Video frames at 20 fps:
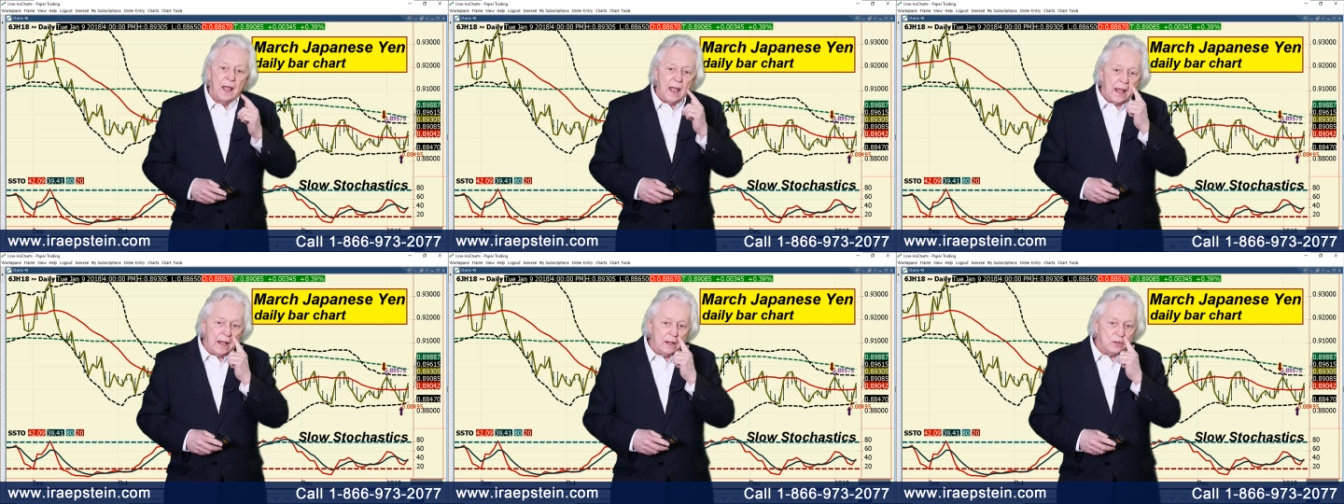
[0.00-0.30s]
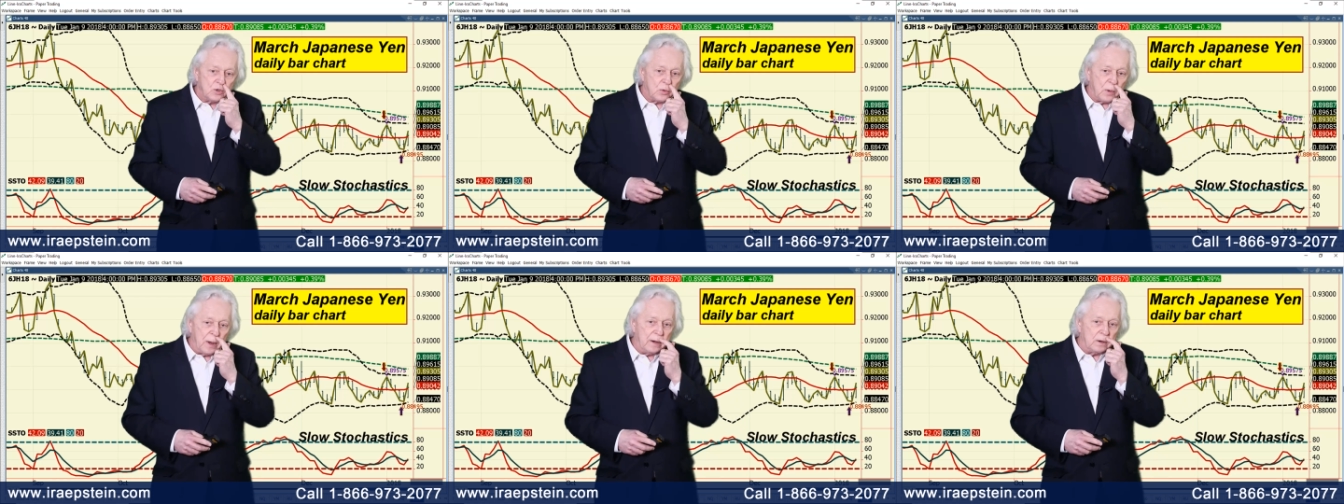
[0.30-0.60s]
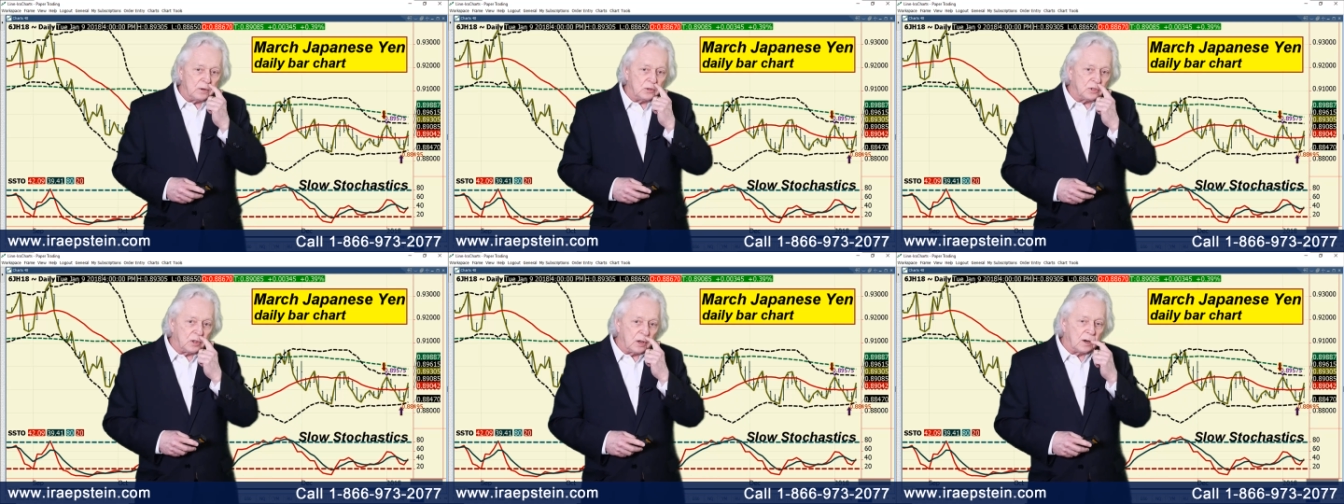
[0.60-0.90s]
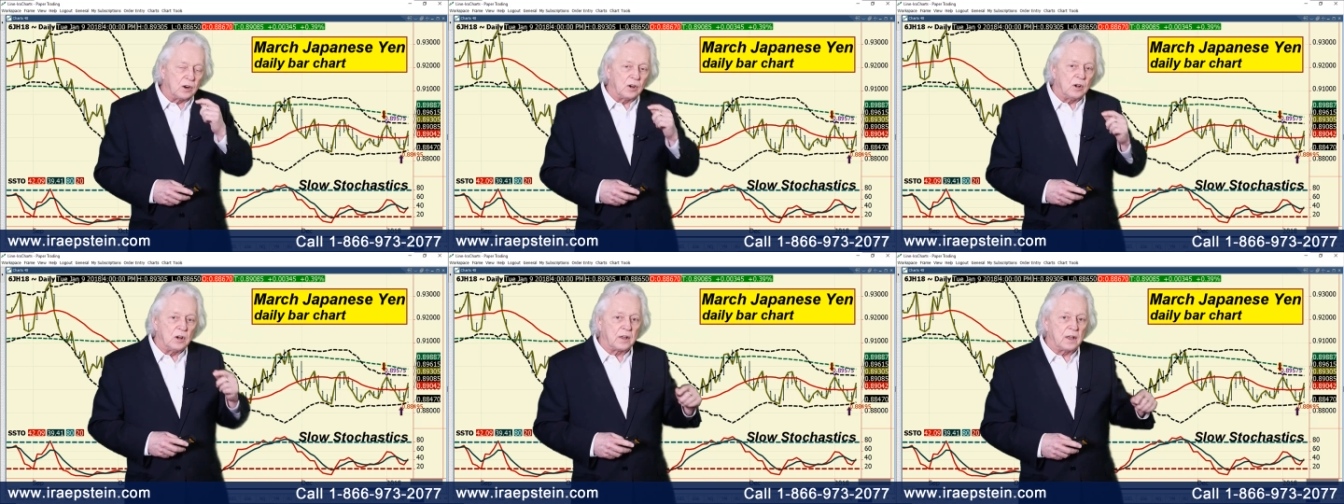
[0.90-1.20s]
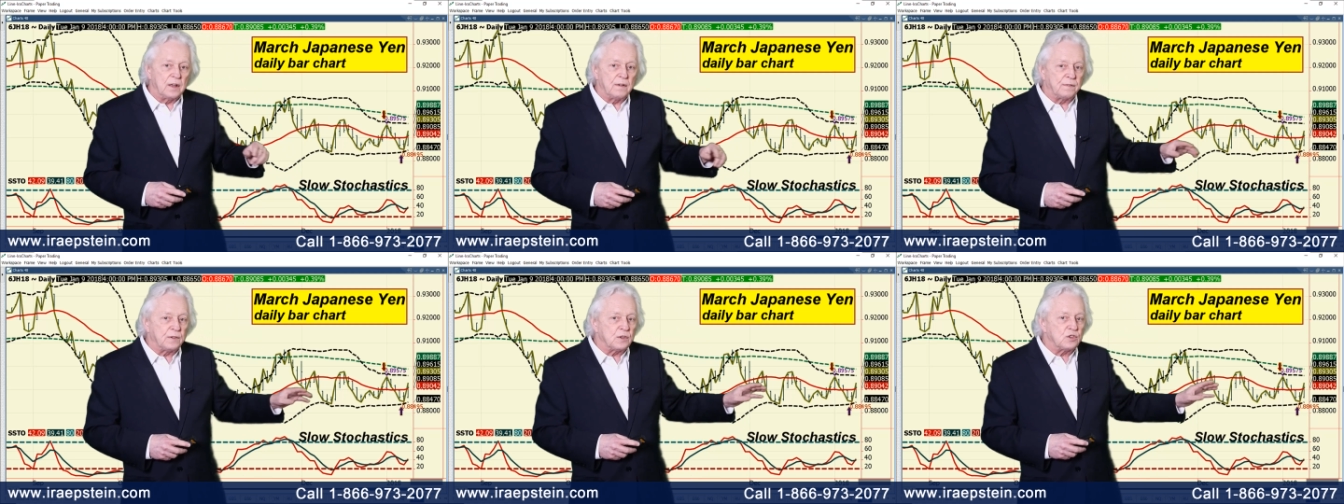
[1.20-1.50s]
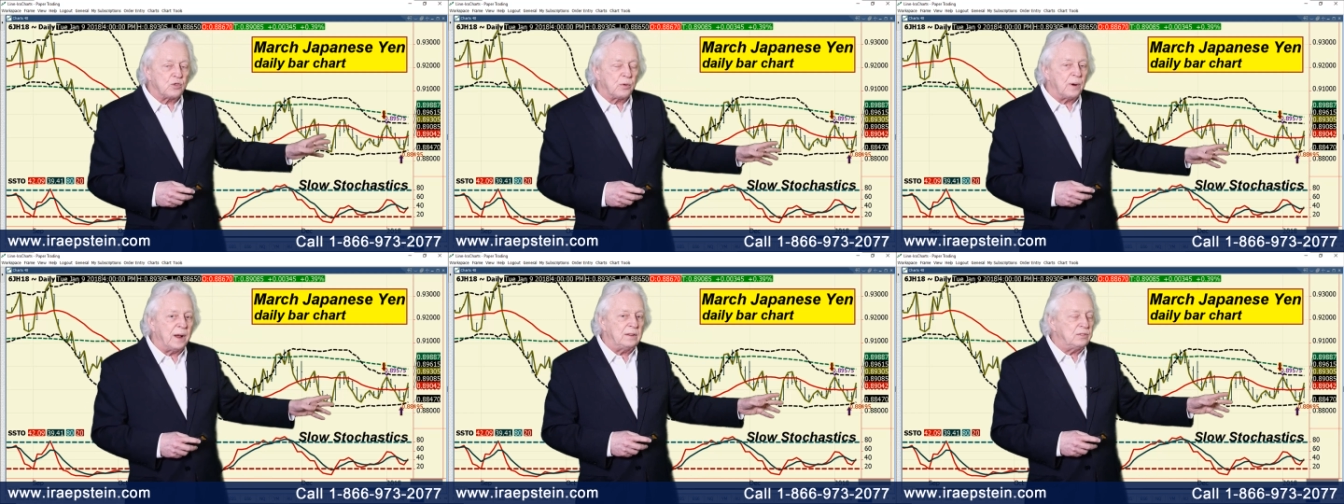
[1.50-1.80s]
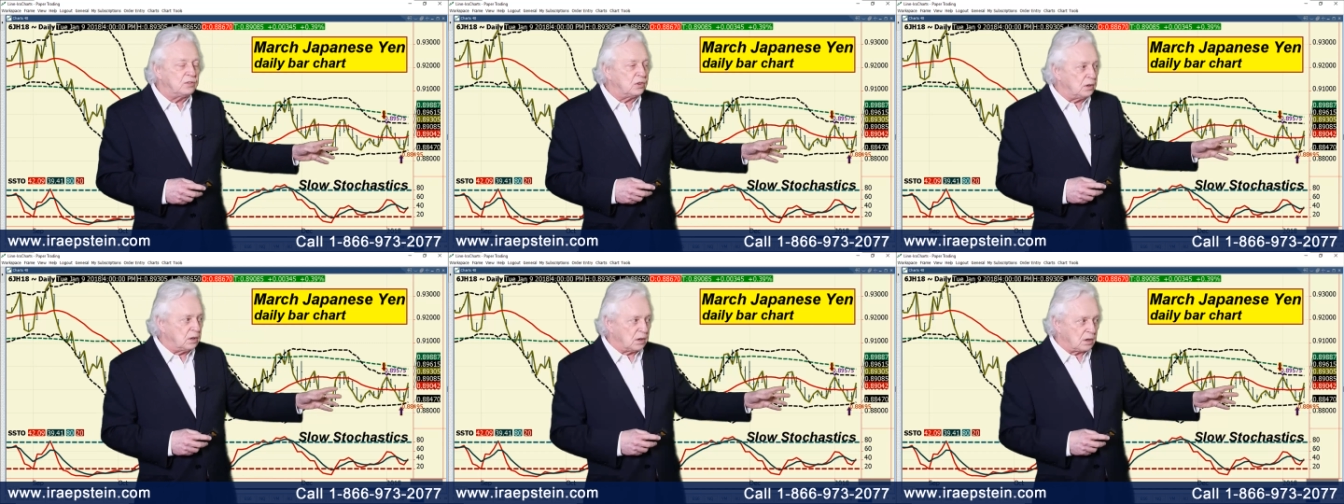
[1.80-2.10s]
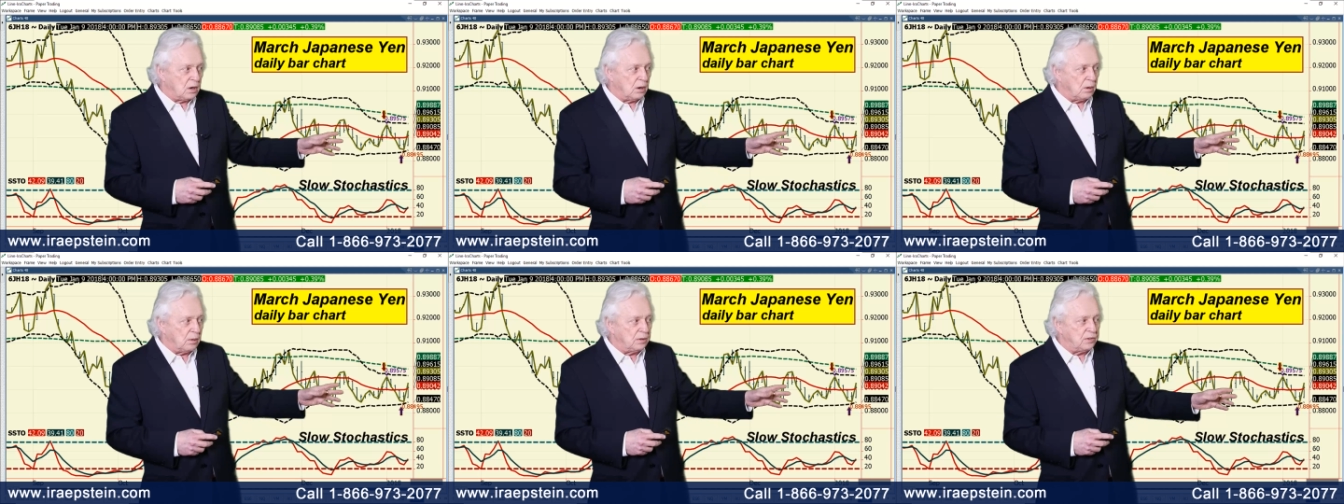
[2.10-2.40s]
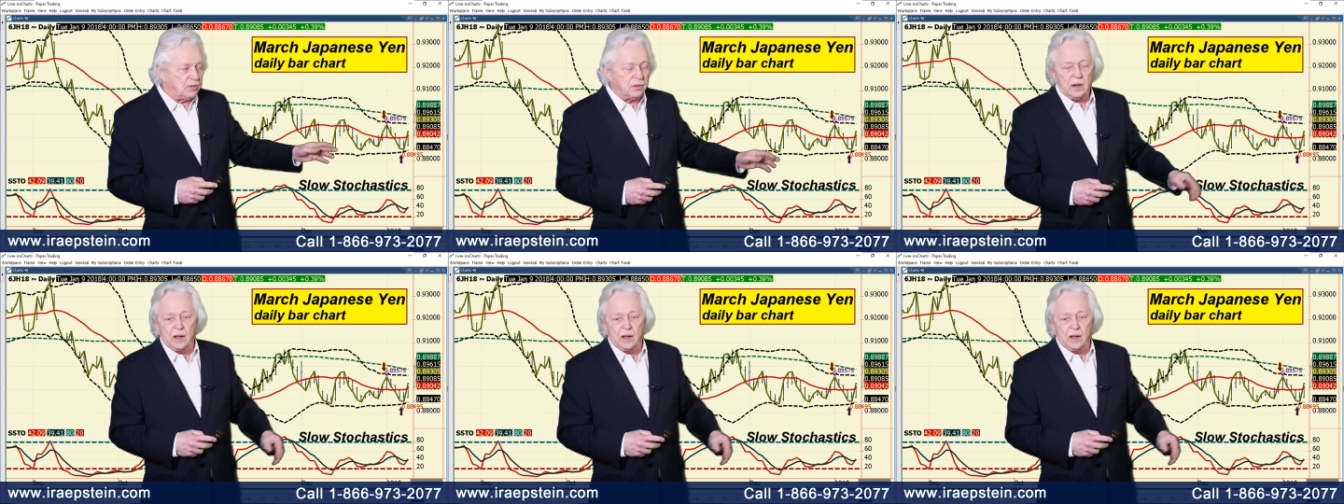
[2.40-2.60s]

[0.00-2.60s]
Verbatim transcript: and traders that are looking for trends in a currency